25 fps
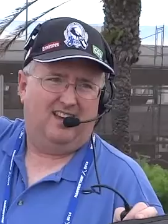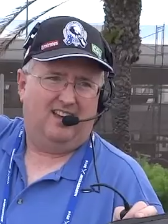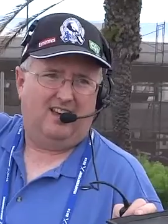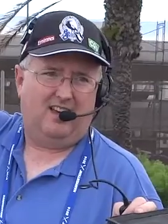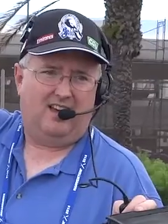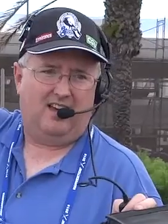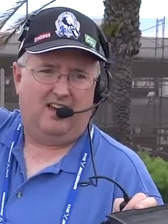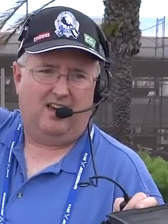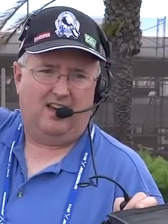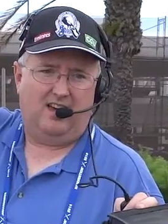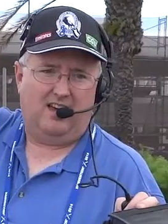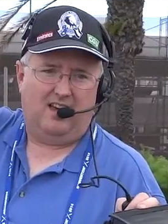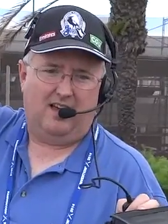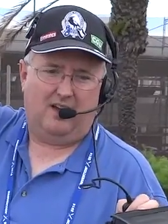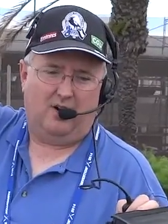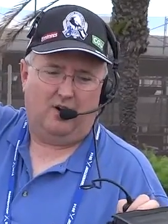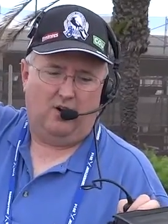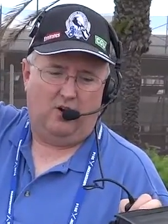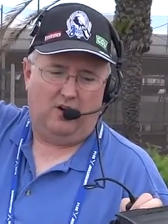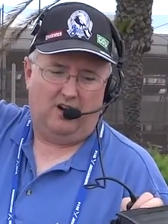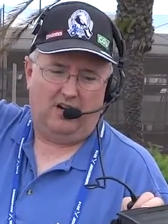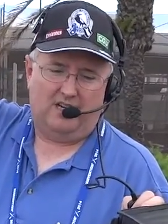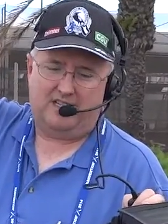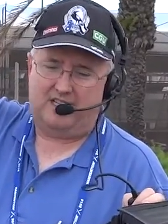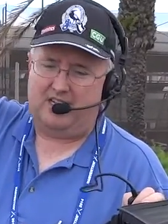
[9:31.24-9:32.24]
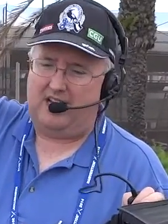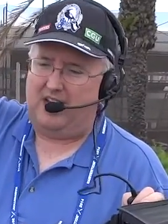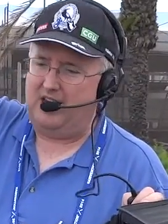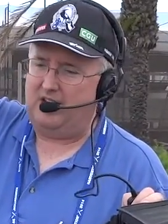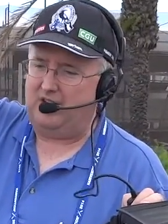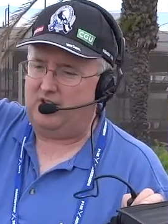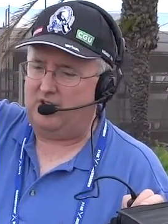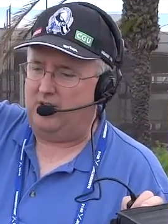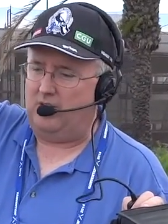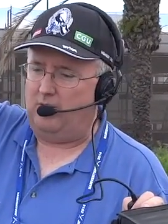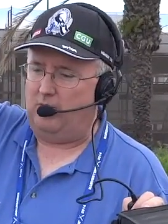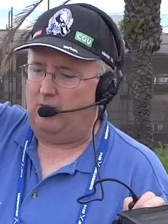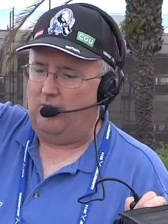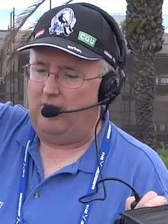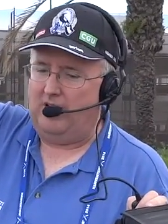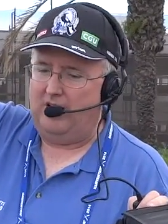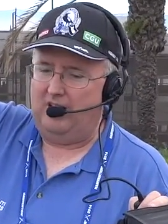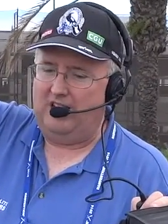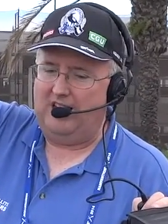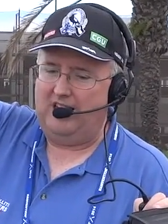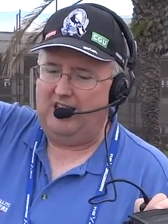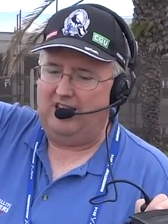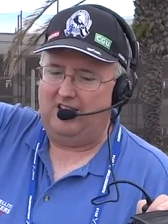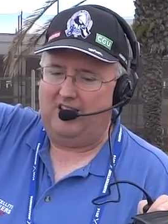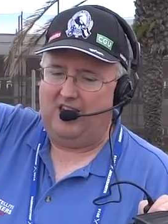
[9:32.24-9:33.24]
Uh, I heard a station
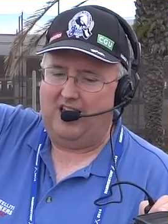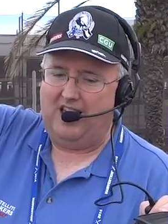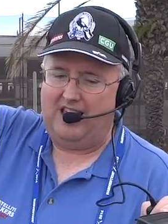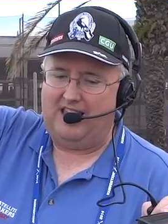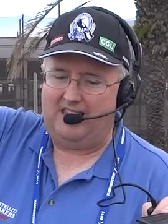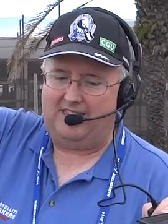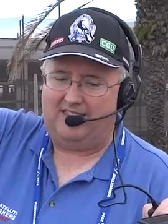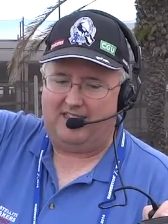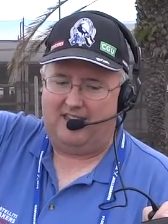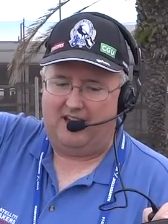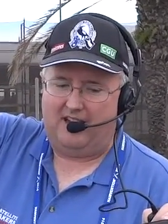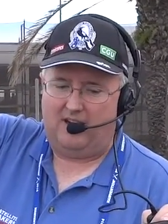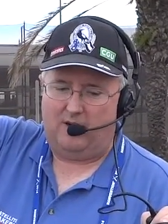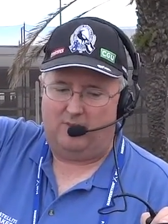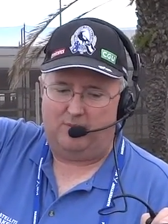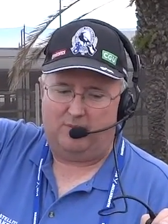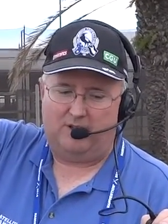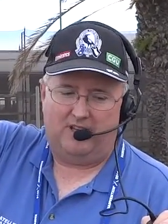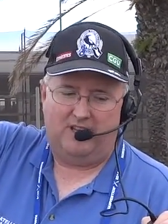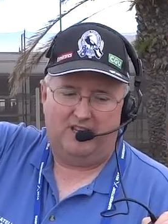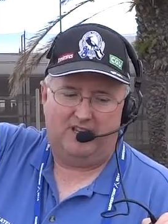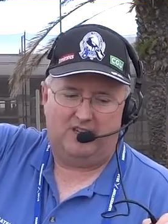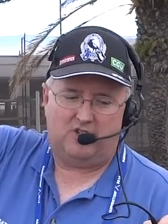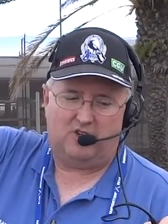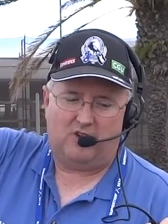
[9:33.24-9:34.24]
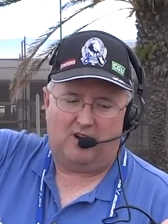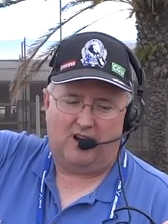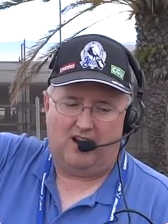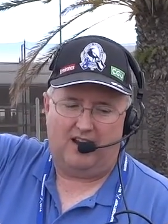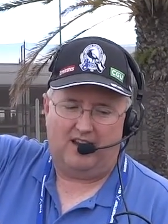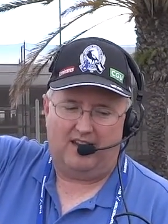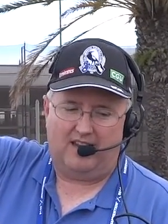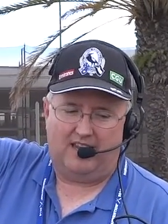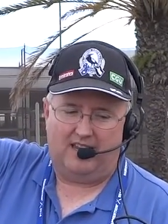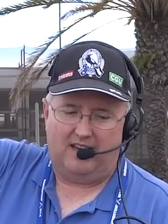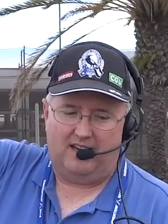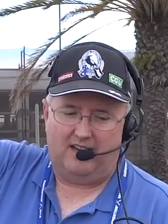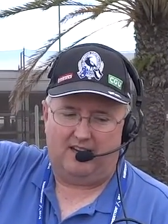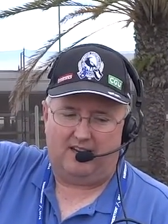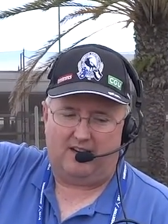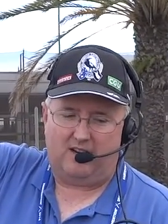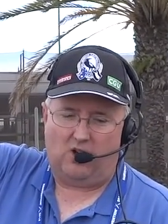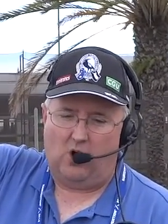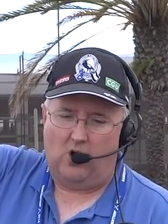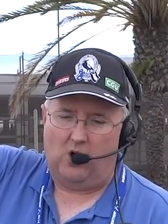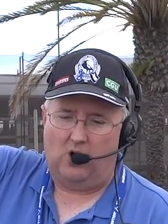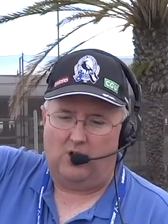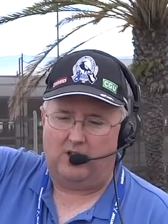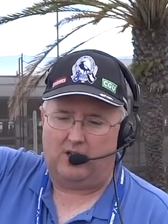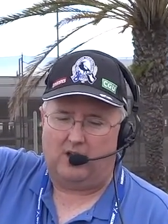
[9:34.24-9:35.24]
really light there. Please try again. I
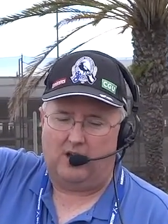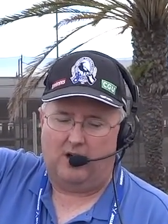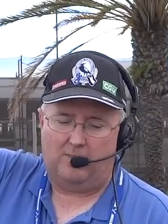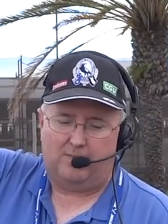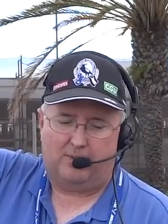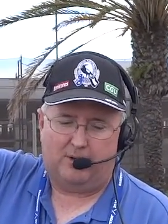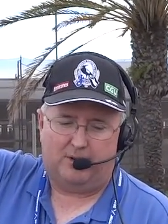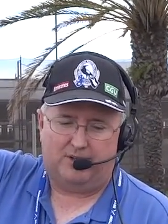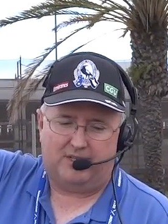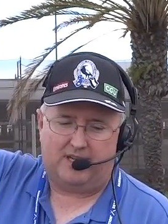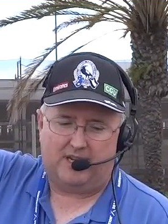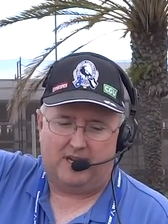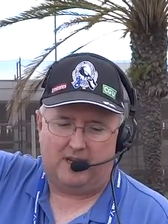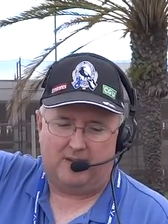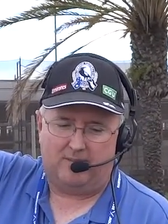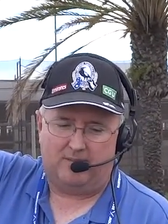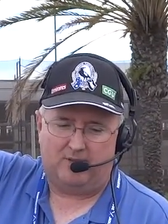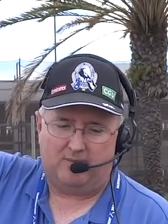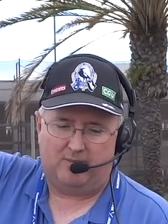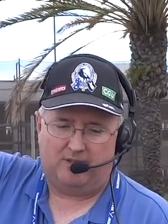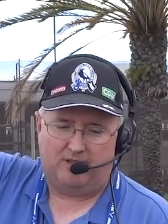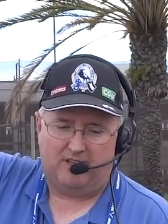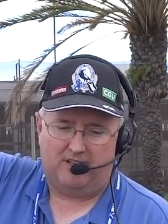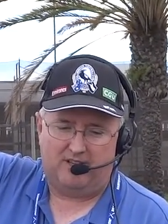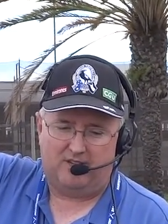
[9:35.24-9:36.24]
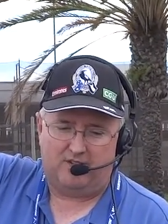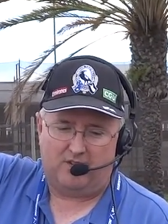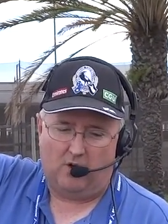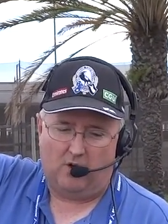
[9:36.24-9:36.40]
call a couple times, please.